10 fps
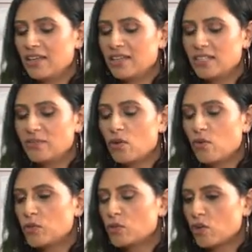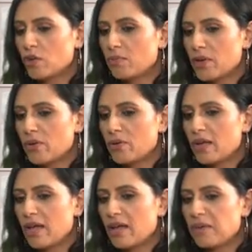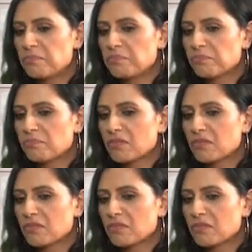Stephen Covey was talking about